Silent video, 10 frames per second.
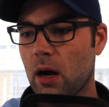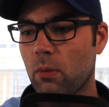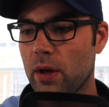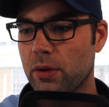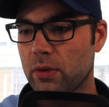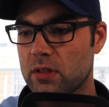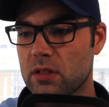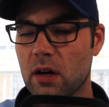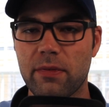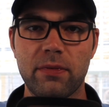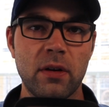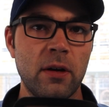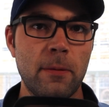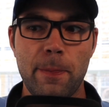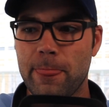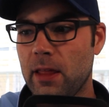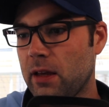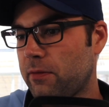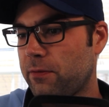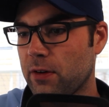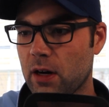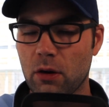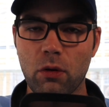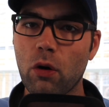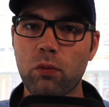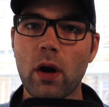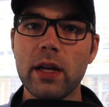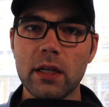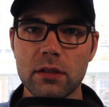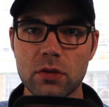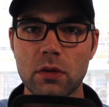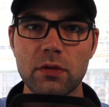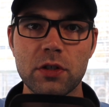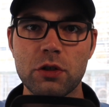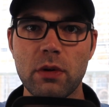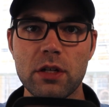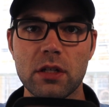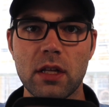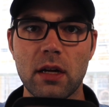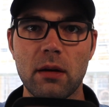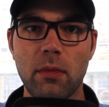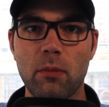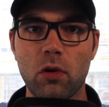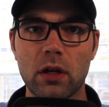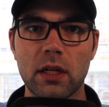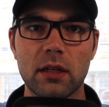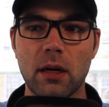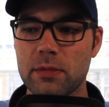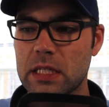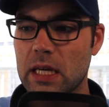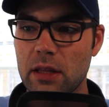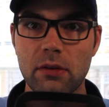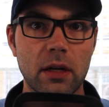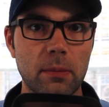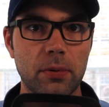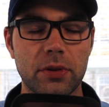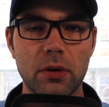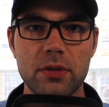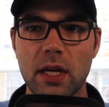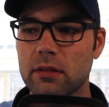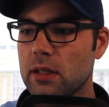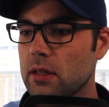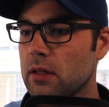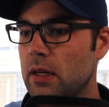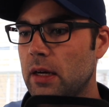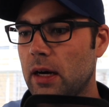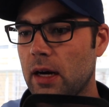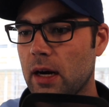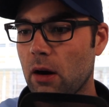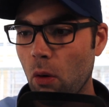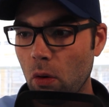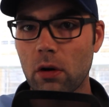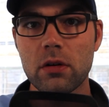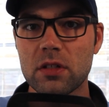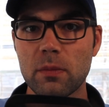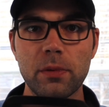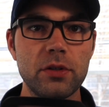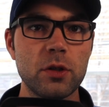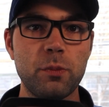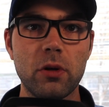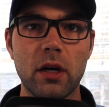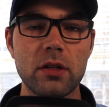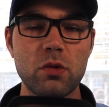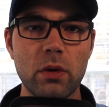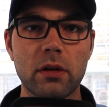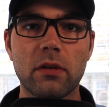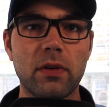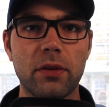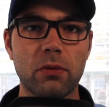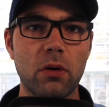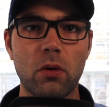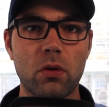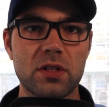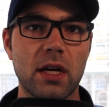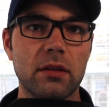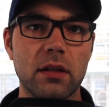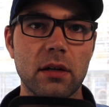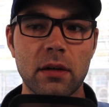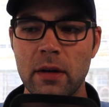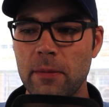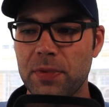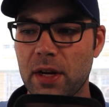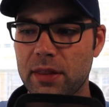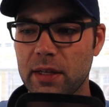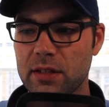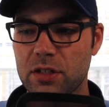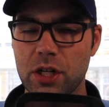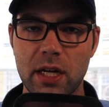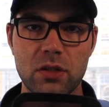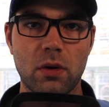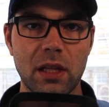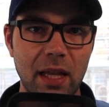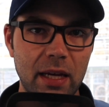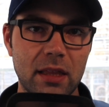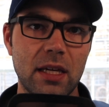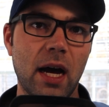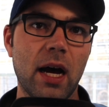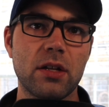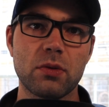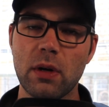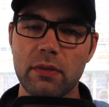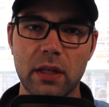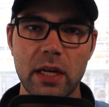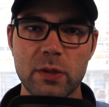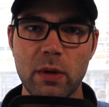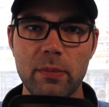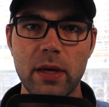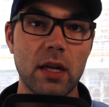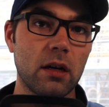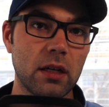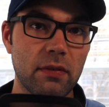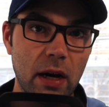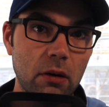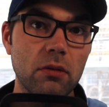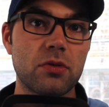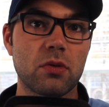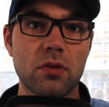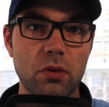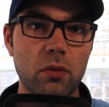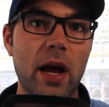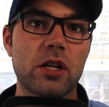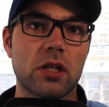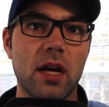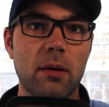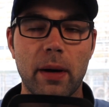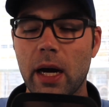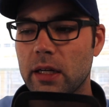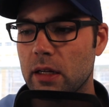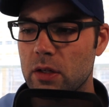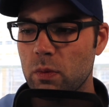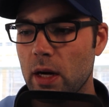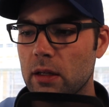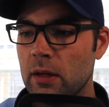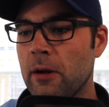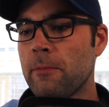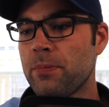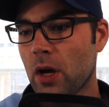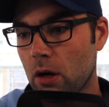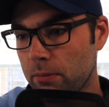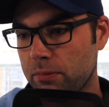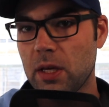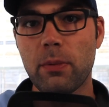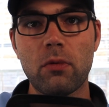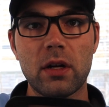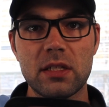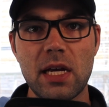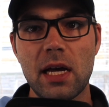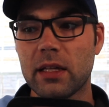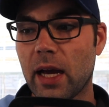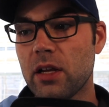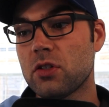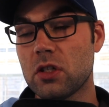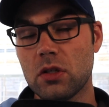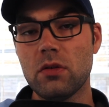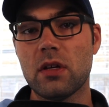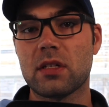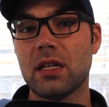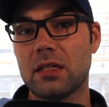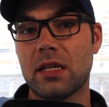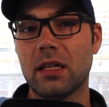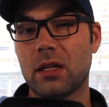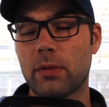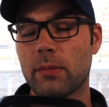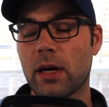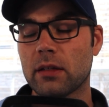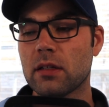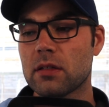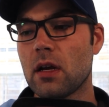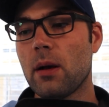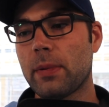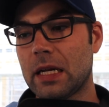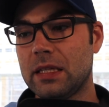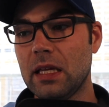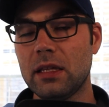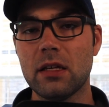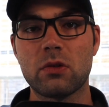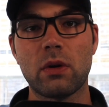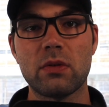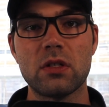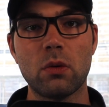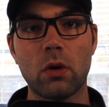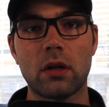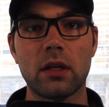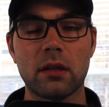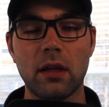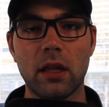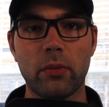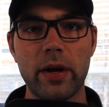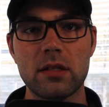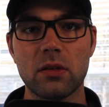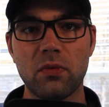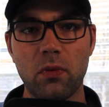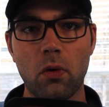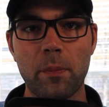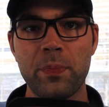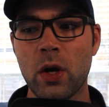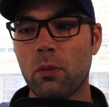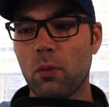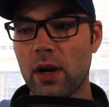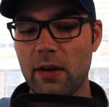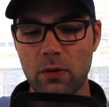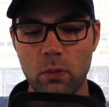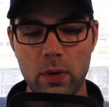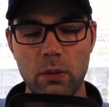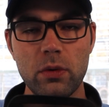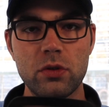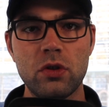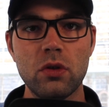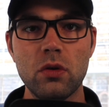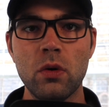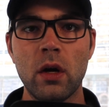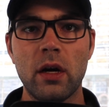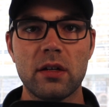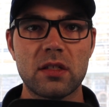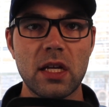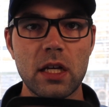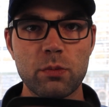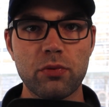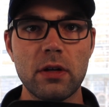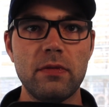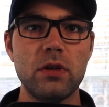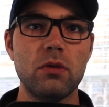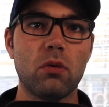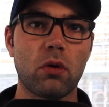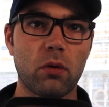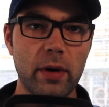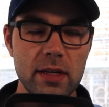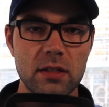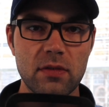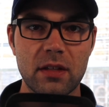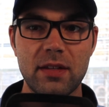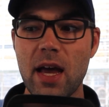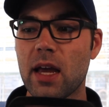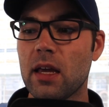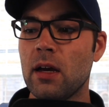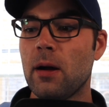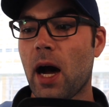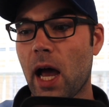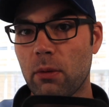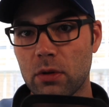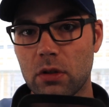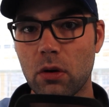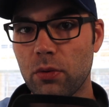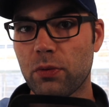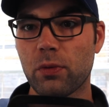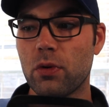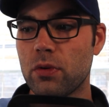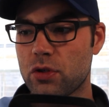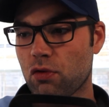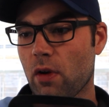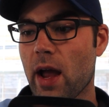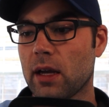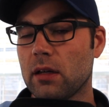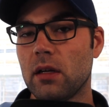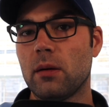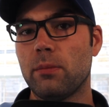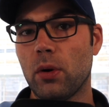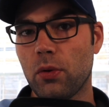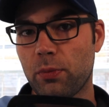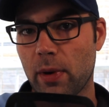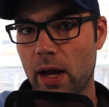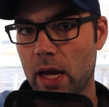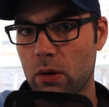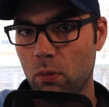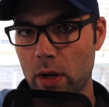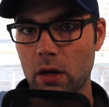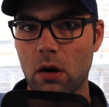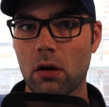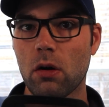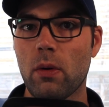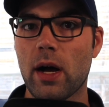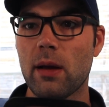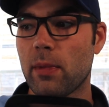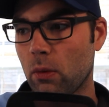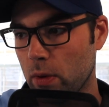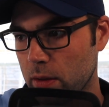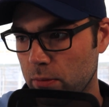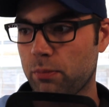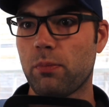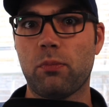whether it's stuff if a writing sort of situation that I'm working on comes together, I can put those out there, or simply just put on Twitter if I throw a horse out there that I think has a chance, or I like the odds, or whatever the case may be, and I'll give out sort of the rationale behind it as well. I'll keep a running tally. I used to do this. I didn't tell anybody about this, but I did this when I was still working at the Daily Racing Form. Whenever we would do a stakes preview or a race of the day, I would go through and track both my win ROI, my win